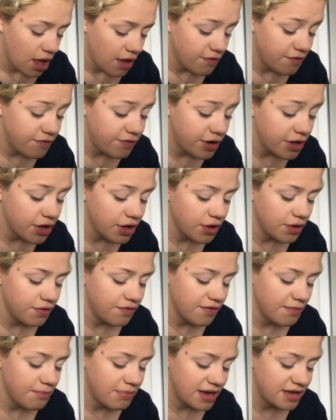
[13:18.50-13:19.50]
flew
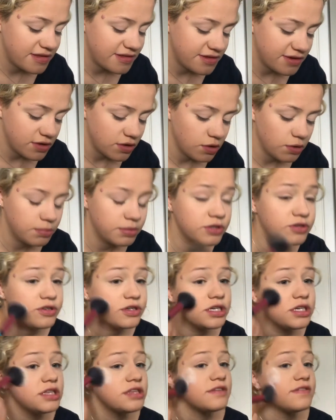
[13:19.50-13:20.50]
from Bristol, but
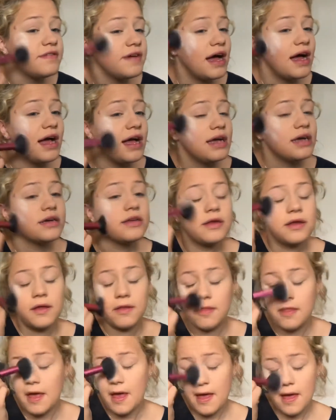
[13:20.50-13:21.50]
due to the fact
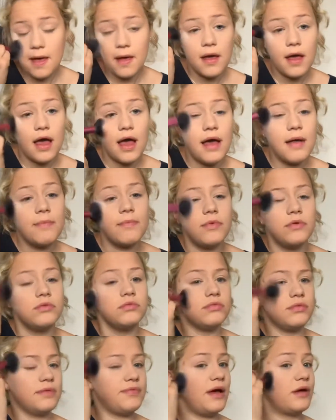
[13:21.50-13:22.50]
that, well,
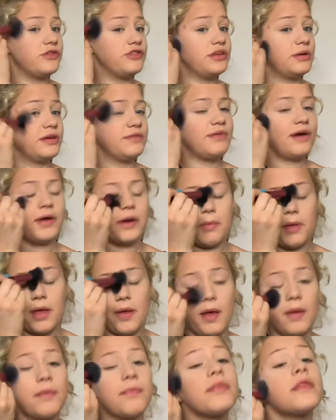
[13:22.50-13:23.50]
that was too much proud of it,
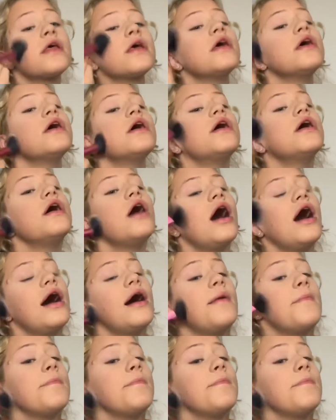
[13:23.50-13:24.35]
yeah.